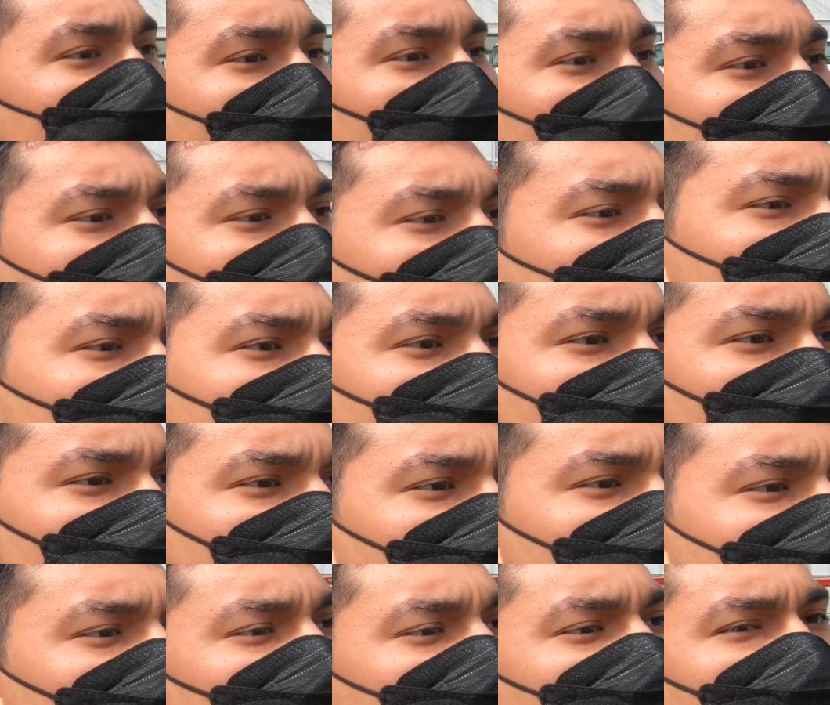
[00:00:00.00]

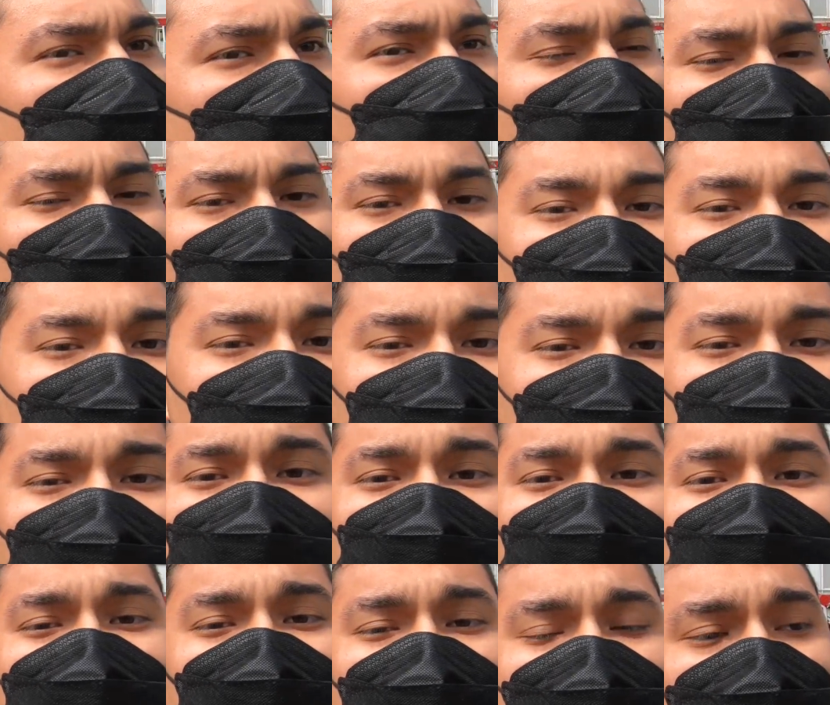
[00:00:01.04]
Kawagoeshi right now, or at least
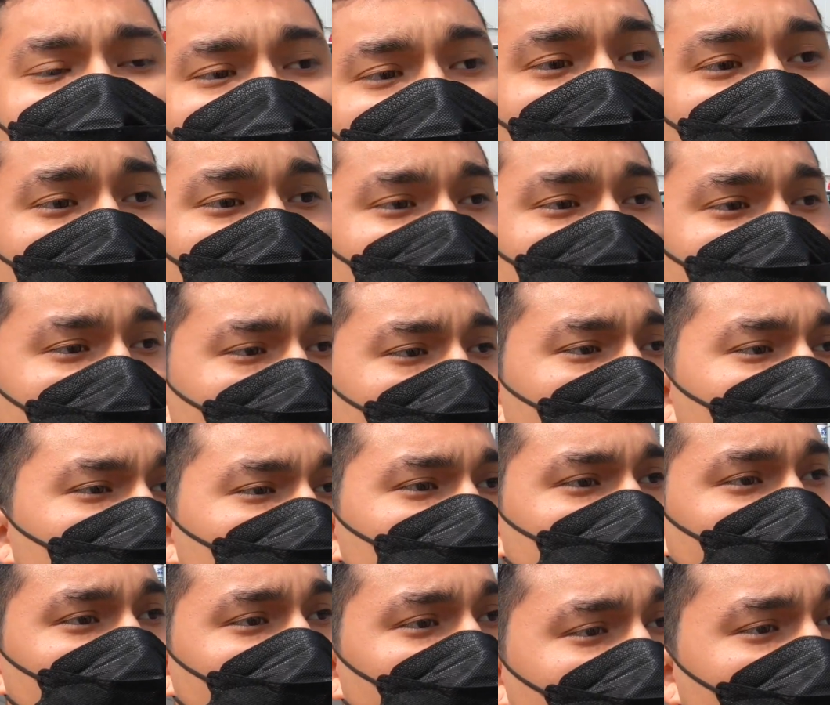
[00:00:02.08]
that's the station that we
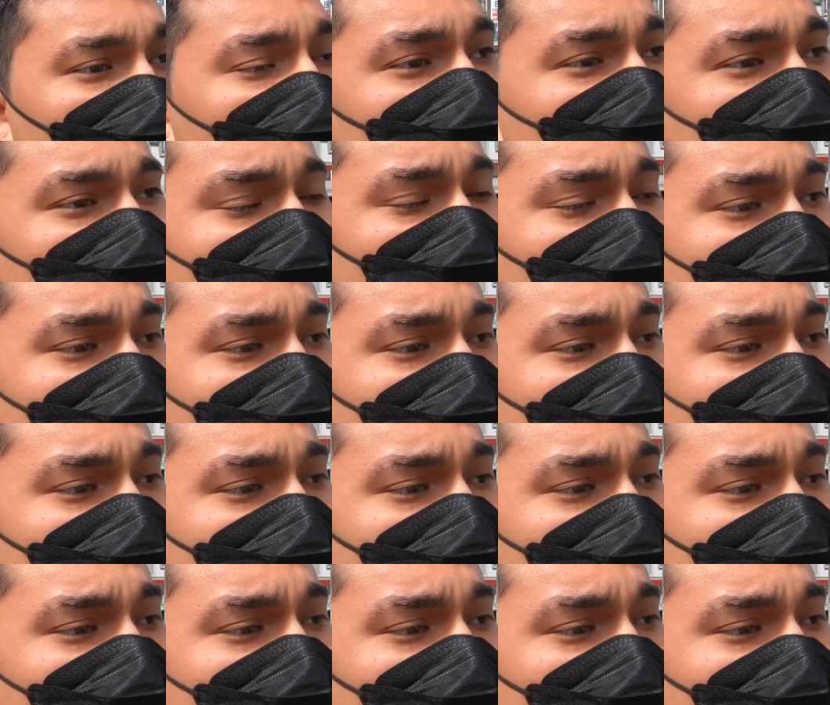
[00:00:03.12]
just got off of.